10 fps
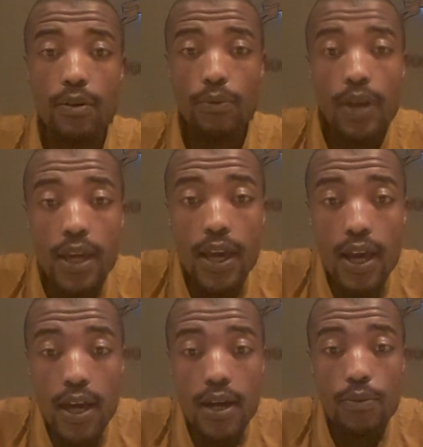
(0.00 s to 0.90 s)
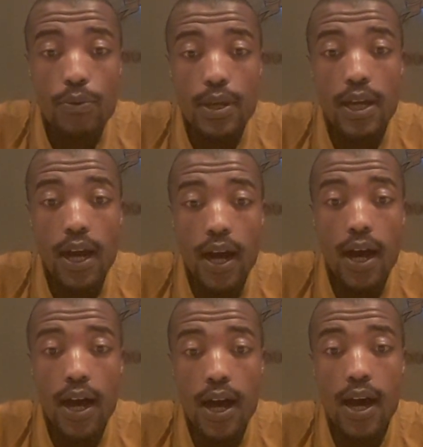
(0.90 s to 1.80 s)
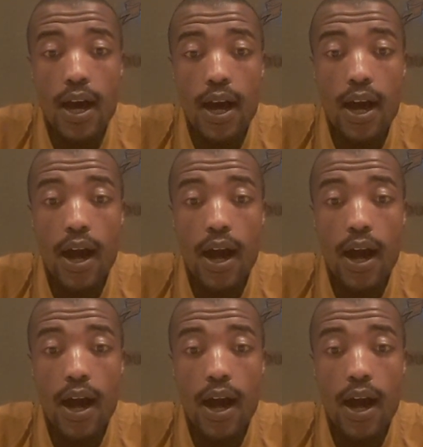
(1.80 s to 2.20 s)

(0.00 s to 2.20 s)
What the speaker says: Here we are